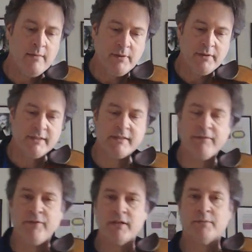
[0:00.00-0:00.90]
But this is the
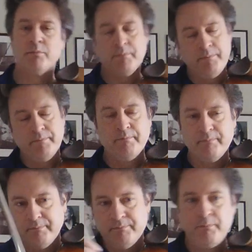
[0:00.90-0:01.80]
first
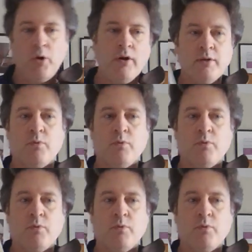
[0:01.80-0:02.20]
point